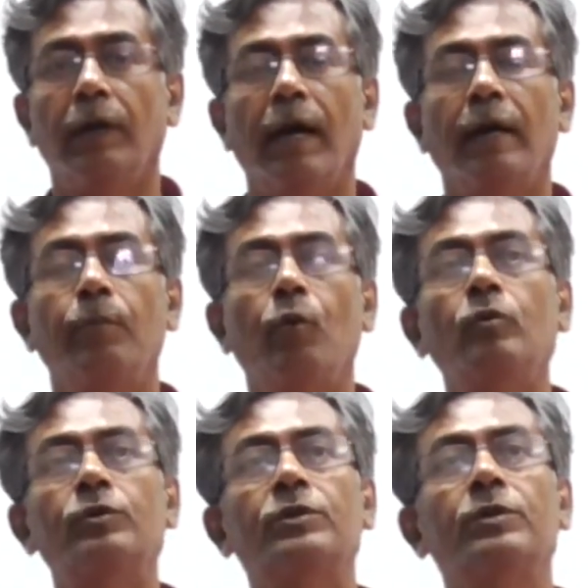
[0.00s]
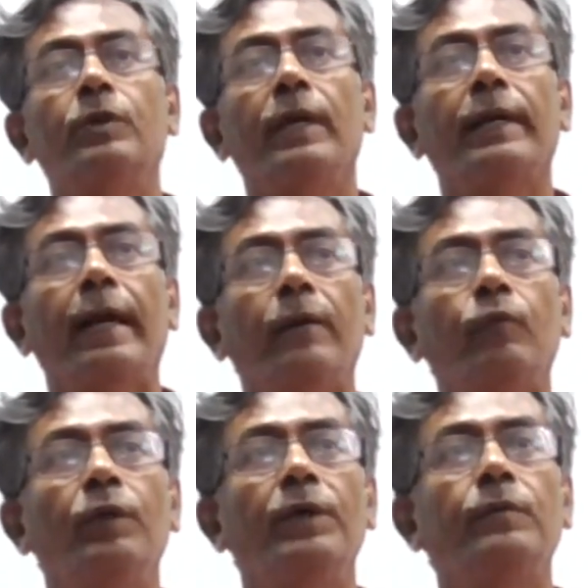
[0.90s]
At most, you can
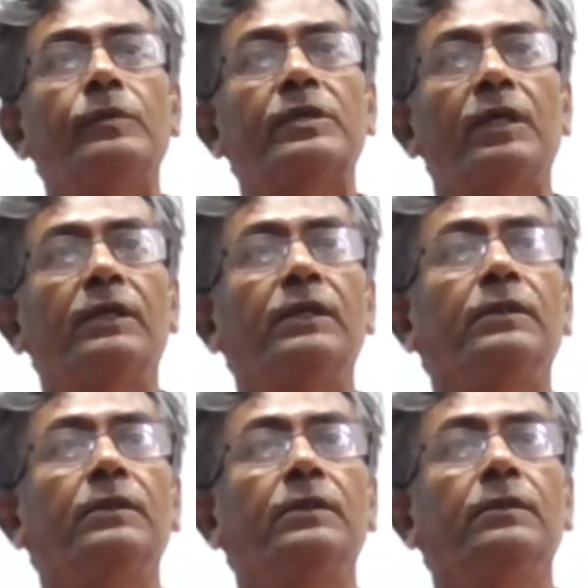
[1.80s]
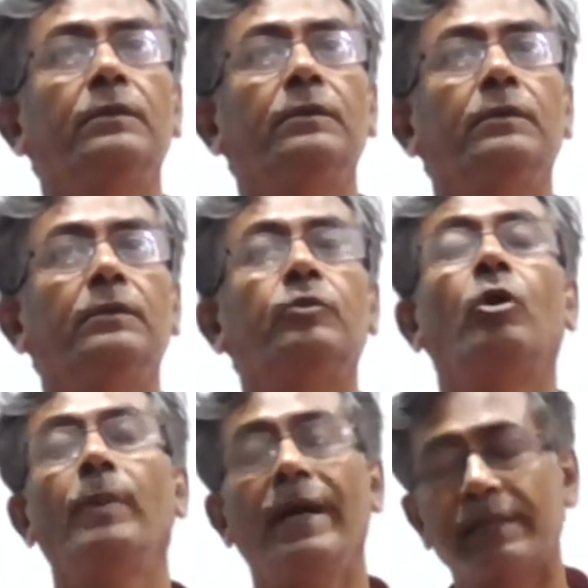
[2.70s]
calculate with certain
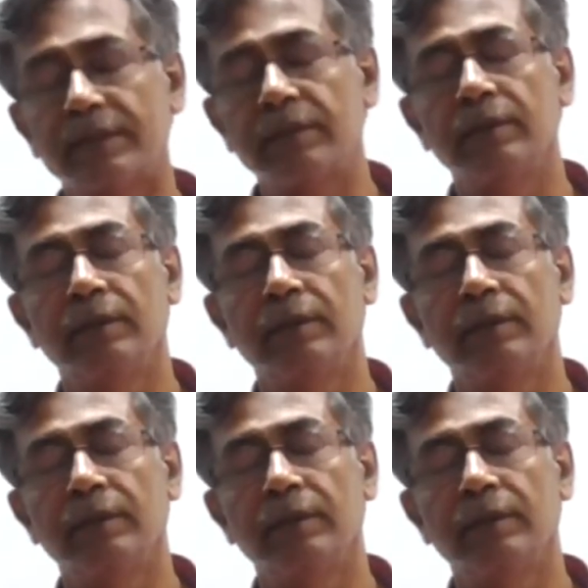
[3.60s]
drawbacks